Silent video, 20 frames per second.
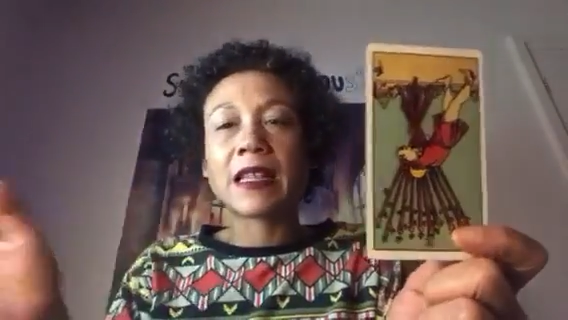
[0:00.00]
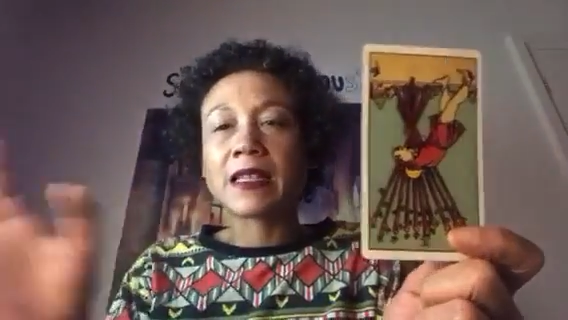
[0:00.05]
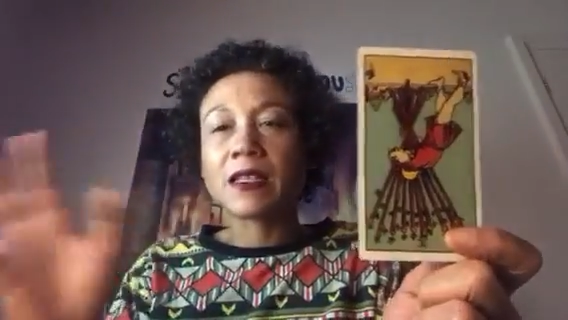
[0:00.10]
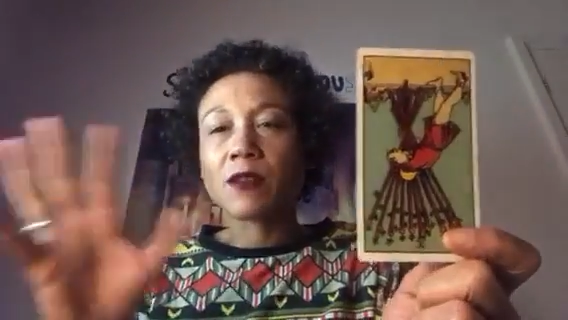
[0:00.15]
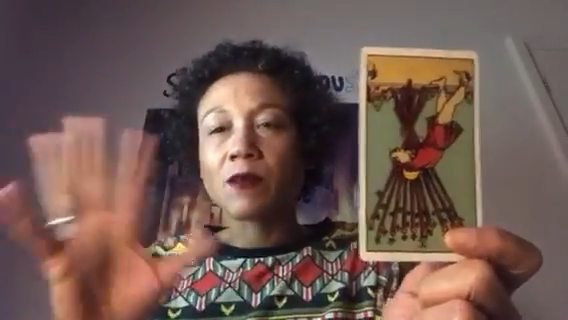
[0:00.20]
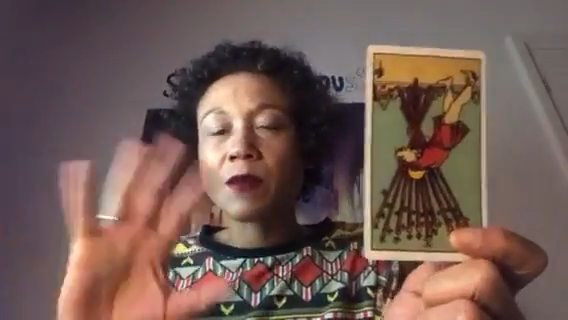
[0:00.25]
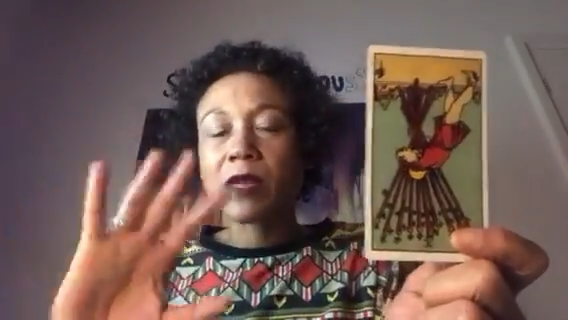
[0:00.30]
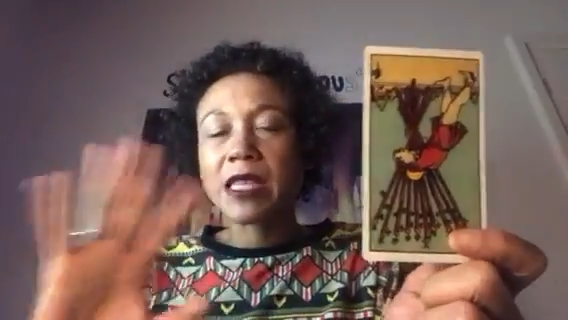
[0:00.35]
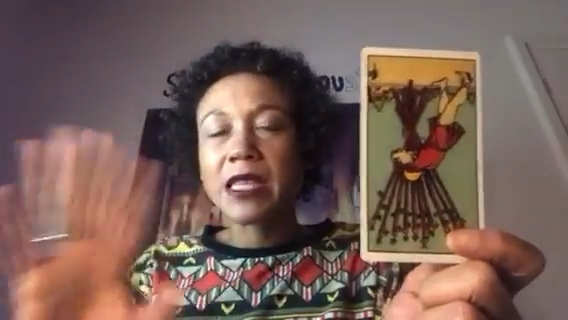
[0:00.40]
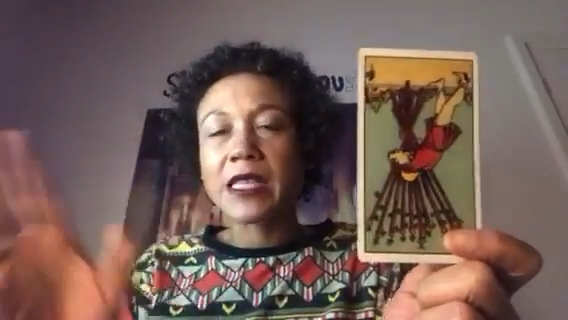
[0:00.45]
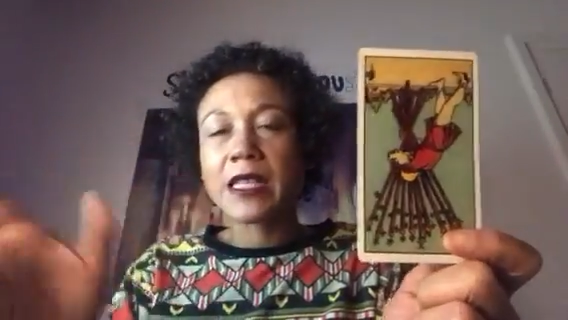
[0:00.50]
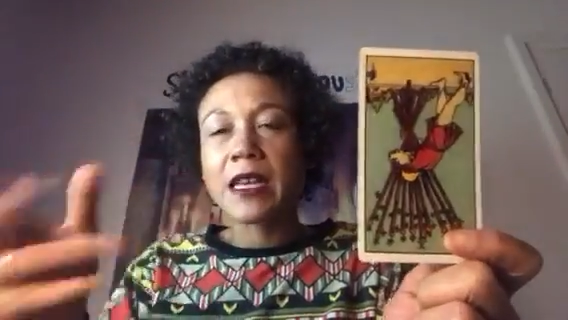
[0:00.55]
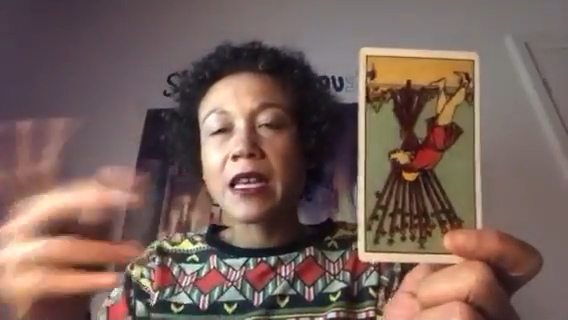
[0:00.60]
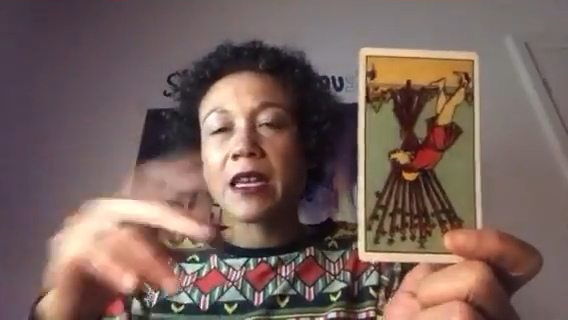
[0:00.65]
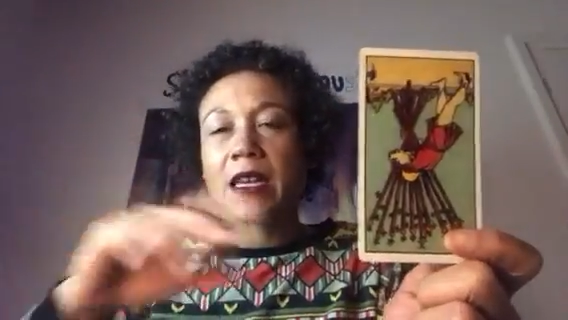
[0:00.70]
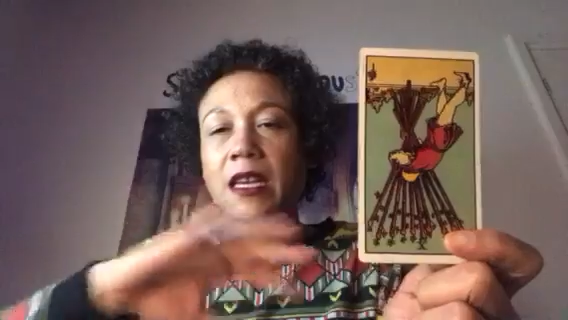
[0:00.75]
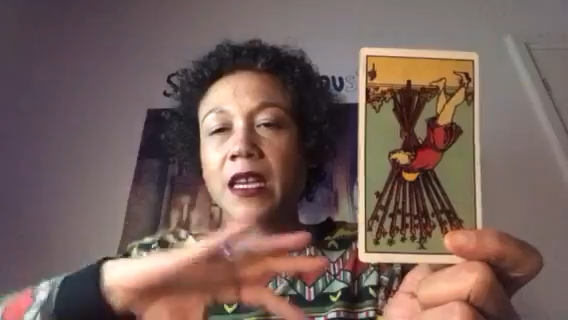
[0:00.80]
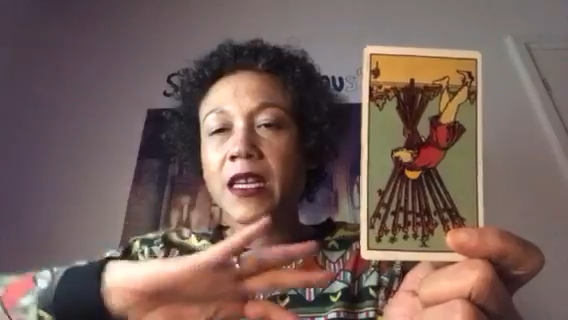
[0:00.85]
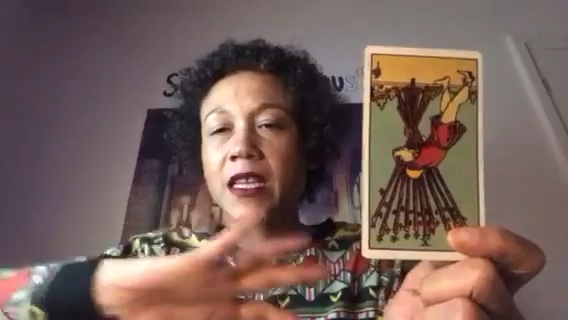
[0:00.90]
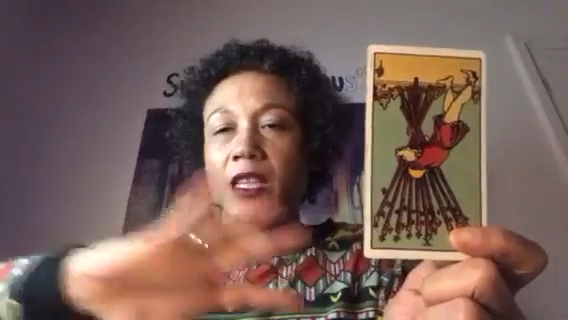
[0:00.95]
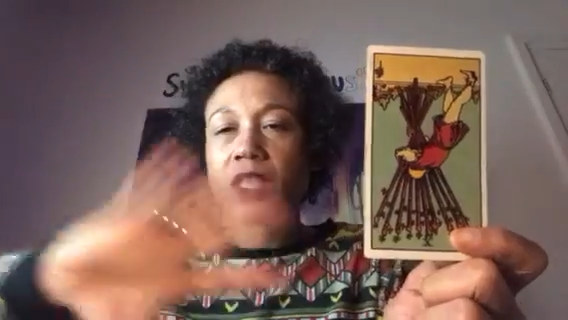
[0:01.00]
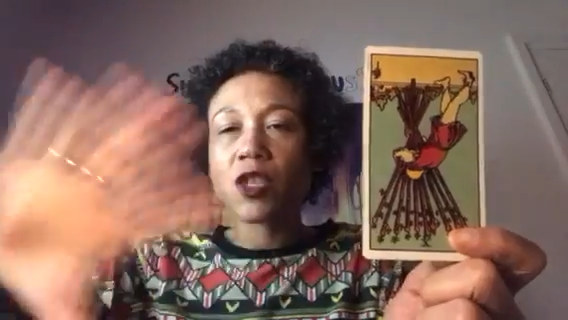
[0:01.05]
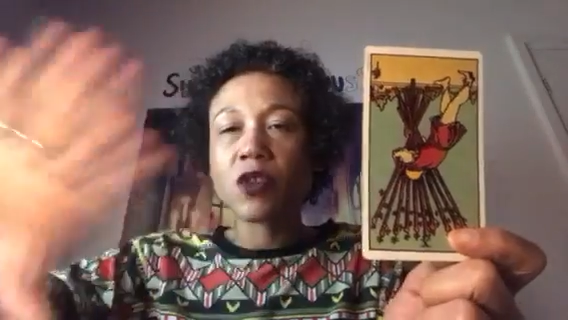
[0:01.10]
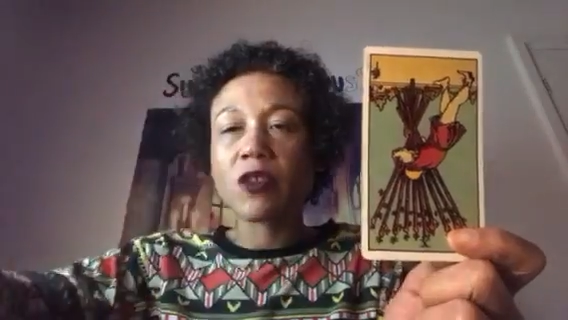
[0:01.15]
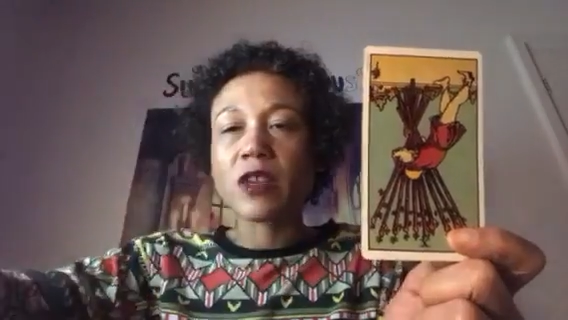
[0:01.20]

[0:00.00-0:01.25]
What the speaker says: that's not my circus.